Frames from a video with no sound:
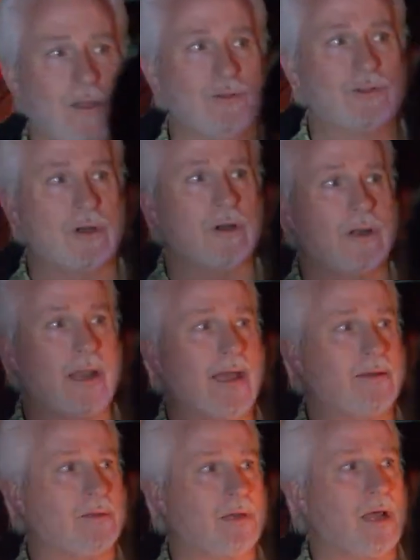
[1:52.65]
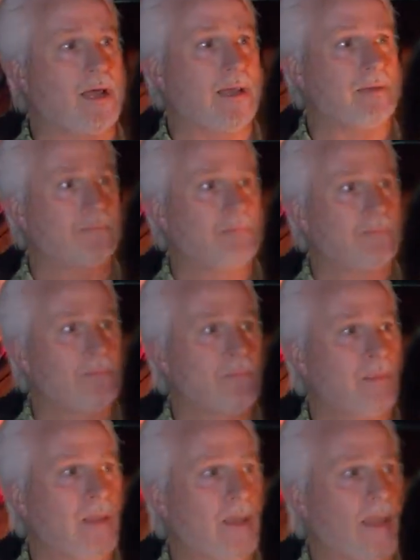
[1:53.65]
who's turned out tonight,
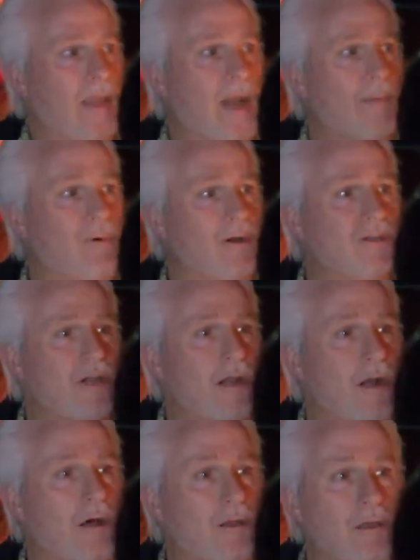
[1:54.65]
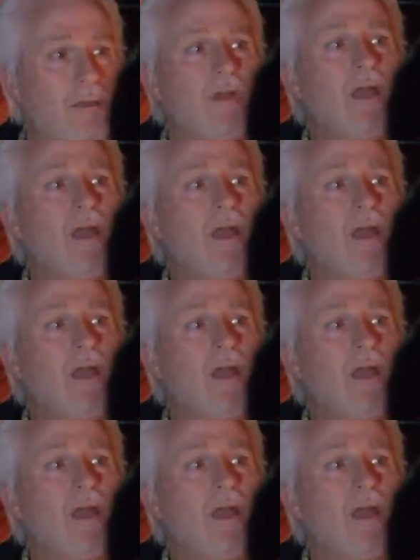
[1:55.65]
and I appreciate all you.